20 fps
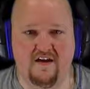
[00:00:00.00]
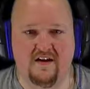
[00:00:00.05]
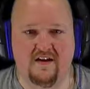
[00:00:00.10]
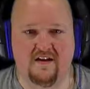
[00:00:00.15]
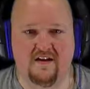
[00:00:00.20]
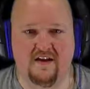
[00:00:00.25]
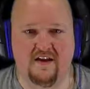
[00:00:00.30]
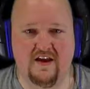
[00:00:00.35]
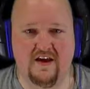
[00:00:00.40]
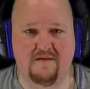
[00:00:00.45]

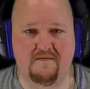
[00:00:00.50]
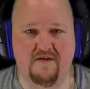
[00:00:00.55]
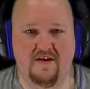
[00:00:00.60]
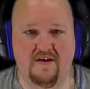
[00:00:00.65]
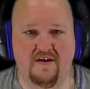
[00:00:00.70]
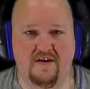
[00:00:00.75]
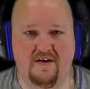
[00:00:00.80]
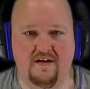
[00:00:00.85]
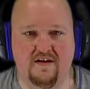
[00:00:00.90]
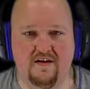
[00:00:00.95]

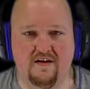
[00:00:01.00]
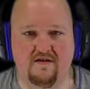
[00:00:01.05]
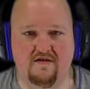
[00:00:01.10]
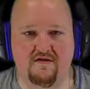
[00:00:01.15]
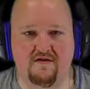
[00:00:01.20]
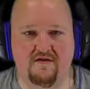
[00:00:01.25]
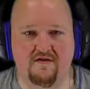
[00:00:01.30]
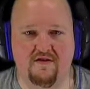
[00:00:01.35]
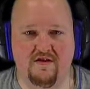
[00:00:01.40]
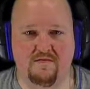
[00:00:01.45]
Lemon, go
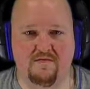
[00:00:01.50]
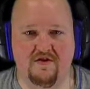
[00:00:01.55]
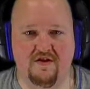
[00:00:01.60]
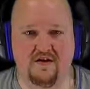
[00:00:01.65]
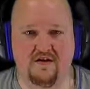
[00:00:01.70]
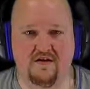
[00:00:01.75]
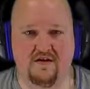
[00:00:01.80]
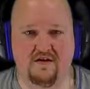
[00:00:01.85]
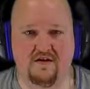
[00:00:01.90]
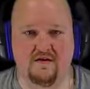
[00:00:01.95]
through the
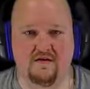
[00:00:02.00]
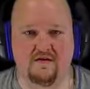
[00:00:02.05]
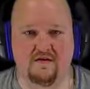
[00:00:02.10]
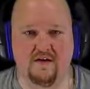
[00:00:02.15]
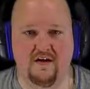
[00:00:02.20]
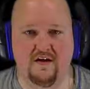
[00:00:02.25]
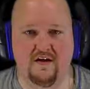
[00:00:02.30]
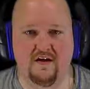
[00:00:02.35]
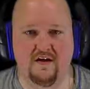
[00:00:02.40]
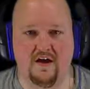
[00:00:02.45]
blue
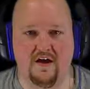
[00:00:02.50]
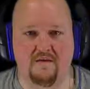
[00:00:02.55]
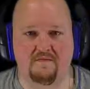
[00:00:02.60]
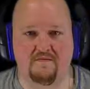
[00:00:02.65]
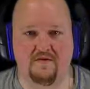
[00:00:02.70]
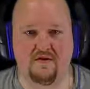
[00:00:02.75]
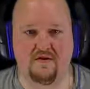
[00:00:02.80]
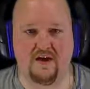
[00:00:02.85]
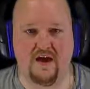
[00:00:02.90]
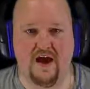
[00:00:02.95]
and up
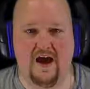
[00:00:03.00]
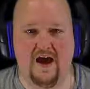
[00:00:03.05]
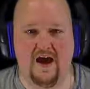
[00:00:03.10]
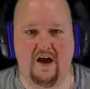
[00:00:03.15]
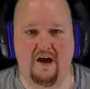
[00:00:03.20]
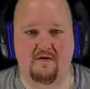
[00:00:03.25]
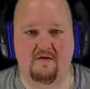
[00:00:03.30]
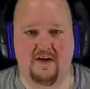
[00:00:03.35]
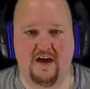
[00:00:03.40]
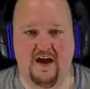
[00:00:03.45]
to the
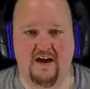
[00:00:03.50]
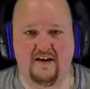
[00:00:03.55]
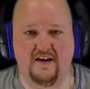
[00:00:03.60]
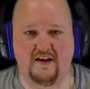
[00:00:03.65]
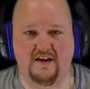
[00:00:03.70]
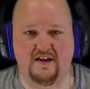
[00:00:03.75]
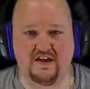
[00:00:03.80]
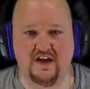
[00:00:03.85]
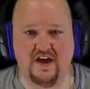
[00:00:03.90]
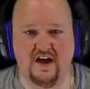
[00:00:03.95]
ow. Can't
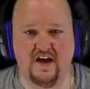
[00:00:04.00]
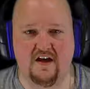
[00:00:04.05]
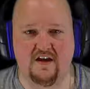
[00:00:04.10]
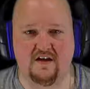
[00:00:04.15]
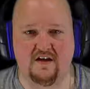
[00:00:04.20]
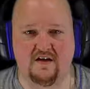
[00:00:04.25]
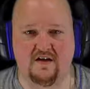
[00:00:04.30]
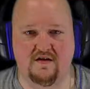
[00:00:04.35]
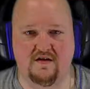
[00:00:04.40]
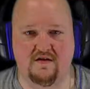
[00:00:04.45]
touch
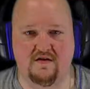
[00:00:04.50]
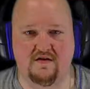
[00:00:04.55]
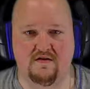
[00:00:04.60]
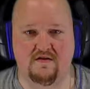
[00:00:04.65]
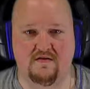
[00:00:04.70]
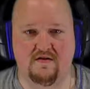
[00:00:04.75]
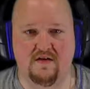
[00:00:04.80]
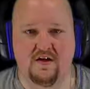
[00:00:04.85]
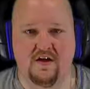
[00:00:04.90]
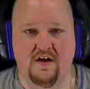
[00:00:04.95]

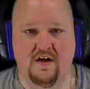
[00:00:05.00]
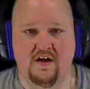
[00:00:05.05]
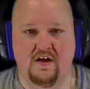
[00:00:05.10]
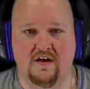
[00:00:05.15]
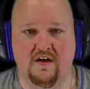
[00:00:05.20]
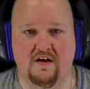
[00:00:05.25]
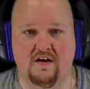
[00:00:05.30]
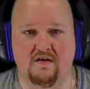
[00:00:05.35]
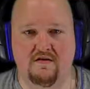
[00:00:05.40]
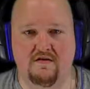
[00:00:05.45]
yellow.
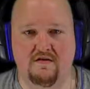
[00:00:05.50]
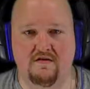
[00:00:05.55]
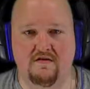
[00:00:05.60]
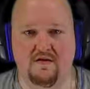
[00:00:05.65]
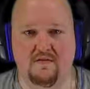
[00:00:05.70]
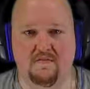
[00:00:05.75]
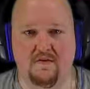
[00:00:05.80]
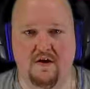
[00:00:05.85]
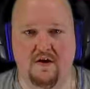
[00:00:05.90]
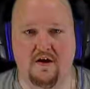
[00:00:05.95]
Go through the
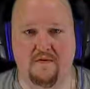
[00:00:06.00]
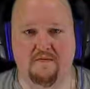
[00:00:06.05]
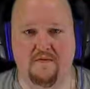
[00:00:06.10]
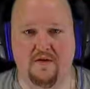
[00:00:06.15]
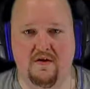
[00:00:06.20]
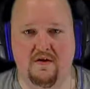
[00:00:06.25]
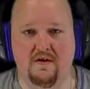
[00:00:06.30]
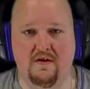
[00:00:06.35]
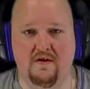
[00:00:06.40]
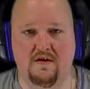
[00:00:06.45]

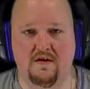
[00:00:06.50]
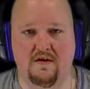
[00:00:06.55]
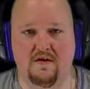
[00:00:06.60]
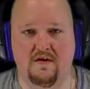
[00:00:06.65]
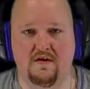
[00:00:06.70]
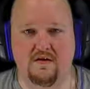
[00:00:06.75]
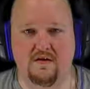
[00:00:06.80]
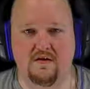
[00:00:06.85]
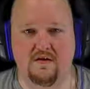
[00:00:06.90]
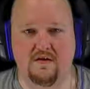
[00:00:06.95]

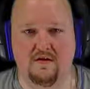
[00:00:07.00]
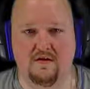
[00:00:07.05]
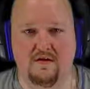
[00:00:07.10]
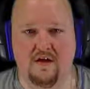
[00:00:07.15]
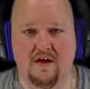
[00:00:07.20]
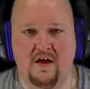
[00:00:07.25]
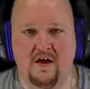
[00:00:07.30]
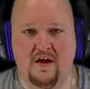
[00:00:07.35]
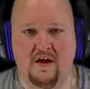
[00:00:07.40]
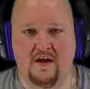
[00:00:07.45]
purple.
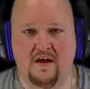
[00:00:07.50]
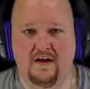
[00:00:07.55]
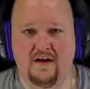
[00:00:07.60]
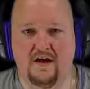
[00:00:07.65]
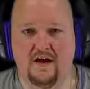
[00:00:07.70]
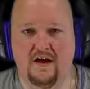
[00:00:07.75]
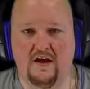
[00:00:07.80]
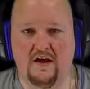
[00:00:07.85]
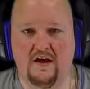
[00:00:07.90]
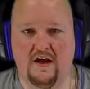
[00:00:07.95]

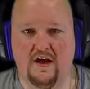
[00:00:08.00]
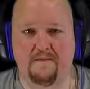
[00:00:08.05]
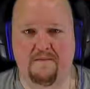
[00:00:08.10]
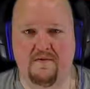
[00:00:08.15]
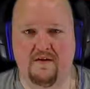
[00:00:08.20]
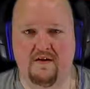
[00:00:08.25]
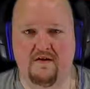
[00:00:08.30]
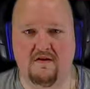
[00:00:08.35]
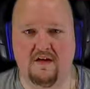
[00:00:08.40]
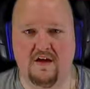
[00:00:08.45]
Get up
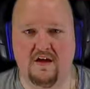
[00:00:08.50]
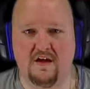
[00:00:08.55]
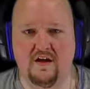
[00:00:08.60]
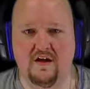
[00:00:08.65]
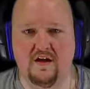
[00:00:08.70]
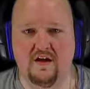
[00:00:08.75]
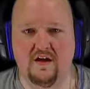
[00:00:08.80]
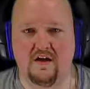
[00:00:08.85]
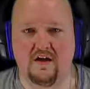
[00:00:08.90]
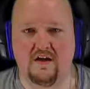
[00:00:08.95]
on
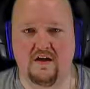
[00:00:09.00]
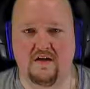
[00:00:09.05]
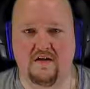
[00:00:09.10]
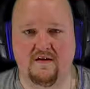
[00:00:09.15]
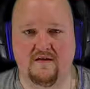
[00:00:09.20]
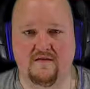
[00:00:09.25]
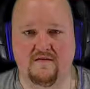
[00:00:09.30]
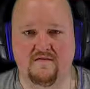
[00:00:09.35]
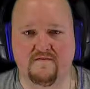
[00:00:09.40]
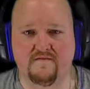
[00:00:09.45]
green.
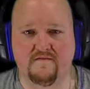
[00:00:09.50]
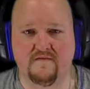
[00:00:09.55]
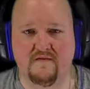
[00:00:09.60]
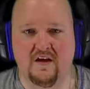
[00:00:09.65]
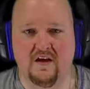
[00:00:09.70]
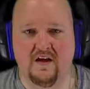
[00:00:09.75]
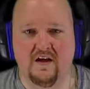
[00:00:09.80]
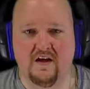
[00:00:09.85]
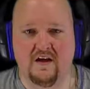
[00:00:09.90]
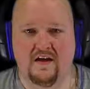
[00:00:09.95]

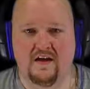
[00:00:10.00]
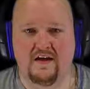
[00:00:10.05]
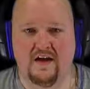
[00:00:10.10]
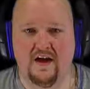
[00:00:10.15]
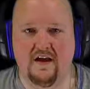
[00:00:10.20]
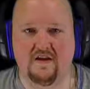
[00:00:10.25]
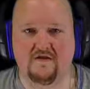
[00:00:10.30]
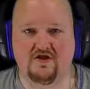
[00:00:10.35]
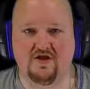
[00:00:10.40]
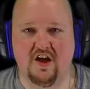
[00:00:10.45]

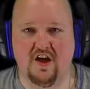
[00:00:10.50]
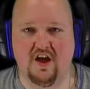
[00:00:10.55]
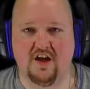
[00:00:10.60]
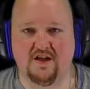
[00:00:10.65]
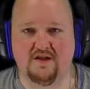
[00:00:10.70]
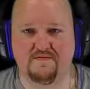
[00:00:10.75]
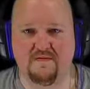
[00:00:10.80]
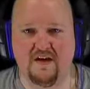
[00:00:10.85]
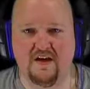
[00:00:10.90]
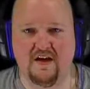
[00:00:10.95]
Yellow
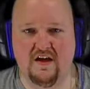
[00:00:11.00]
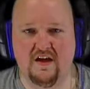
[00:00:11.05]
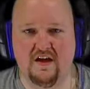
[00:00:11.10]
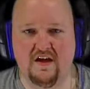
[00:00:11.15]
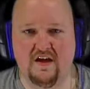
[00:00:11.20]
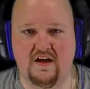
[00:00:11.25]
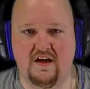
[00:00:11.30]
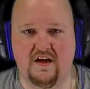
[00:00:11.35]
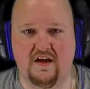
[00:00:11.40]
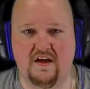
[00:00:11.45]
shocks
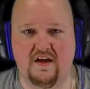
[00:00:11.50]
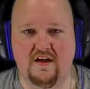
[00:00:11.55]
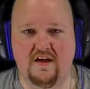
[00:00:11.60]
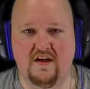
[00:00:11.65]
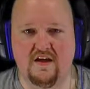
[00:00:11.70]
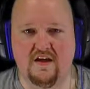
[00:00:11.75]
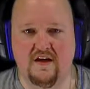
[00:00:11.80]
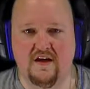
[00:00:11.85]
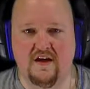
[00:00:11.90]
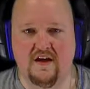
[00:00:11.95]
me.
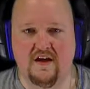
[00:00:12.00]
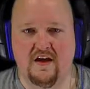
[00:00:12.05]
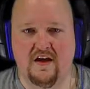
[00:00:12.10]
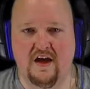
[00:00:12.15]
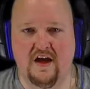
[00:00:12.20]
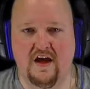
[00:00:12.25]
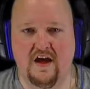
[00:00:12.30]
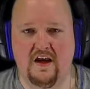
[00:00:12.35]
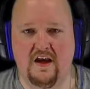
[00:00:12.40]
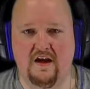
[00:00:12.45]

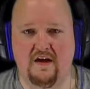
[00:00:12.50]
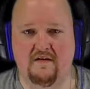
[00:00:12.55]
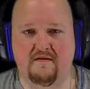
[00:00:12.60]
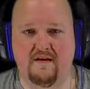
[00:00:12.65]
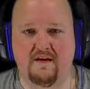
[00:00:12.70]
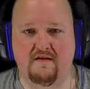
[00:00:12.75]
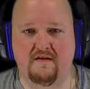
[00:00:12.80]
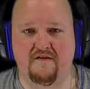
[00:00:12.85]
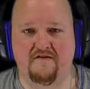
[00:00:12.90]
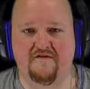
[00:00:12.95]
And I'm
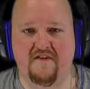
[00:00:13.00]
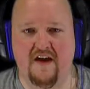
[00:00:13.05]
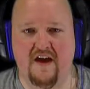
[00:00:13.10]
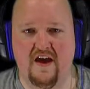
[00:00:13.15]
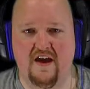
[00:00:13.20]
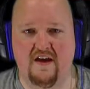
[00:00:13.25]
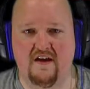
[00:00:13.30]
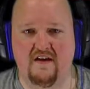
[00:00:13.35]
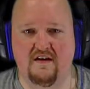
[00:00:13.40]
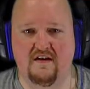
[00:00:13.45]
gonna
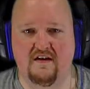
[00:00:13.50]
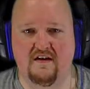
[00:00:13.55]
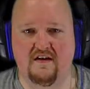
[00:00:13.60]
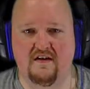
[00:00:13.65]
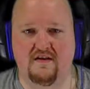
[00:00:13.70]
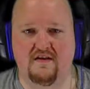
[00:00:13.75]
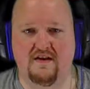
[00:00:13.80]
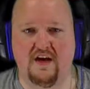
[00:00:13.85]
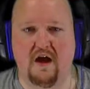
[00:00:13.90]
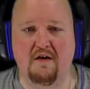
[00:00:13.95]

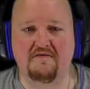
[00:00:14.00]
fail. Go